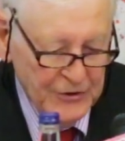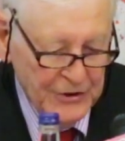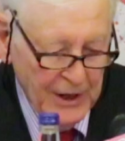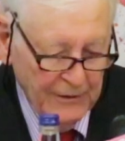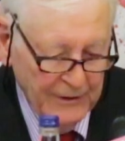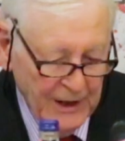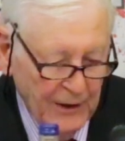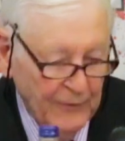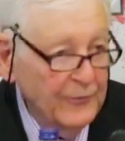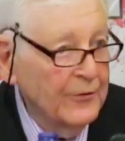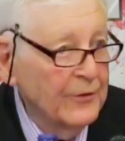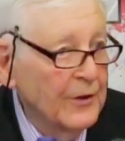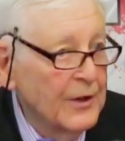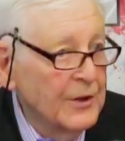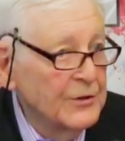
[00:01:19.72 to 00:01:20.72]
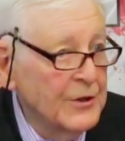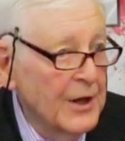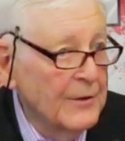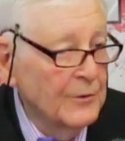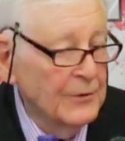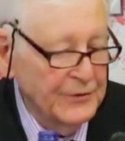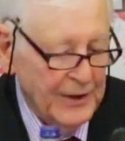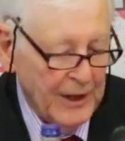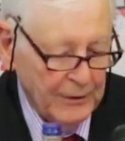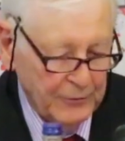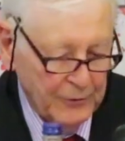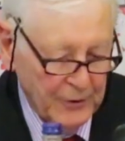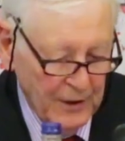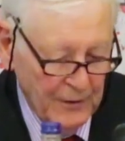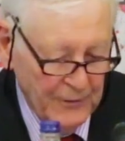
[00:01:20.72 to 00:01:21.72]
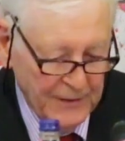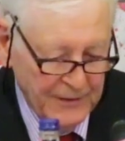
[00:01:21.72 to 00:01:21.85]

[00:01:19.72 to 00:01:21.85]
Sharif, general secretary of